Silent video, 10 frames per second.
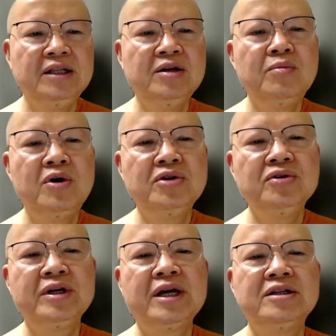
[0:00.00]
The more
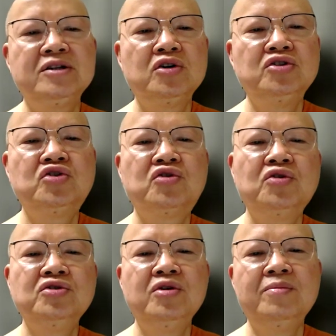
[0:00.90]
you can
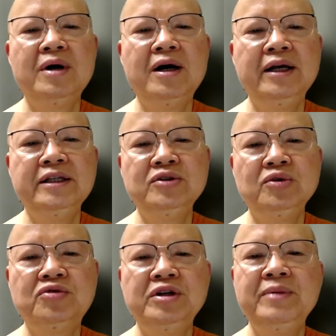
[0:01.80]
control your mind
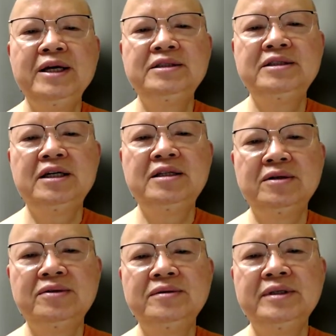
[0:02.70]
to remain
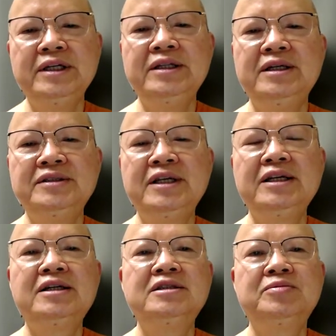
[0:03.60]
settled in a
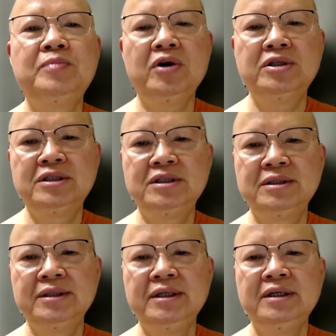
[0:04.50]
single spot,
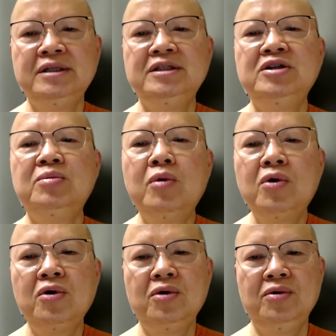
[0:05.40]
the
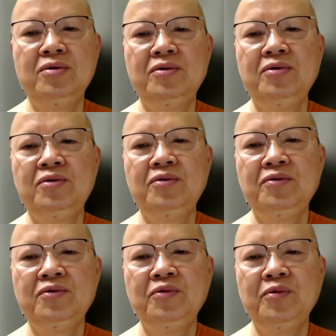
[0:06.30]
more
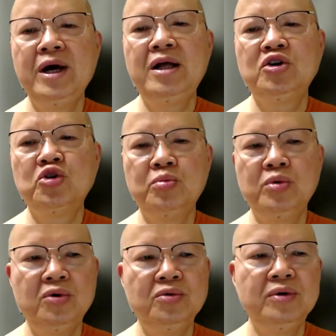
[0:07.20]

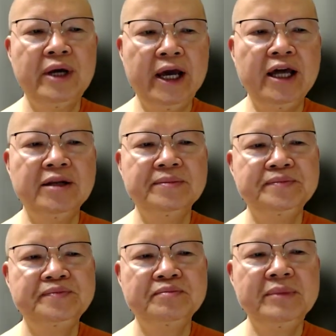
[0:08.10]
valuable and
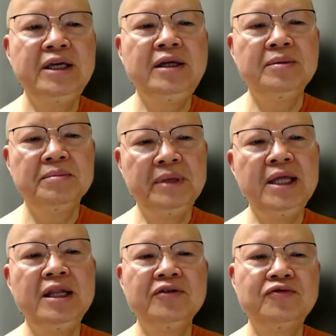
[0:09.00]
me
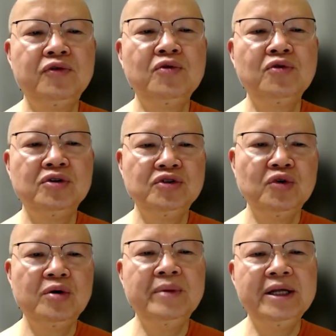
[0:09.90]
meaningful
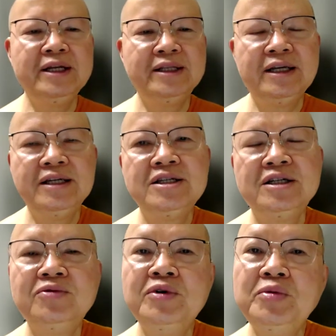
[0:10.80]
your
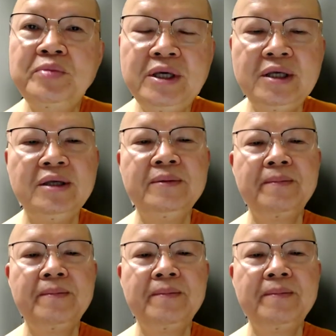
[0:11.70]
meditation will be.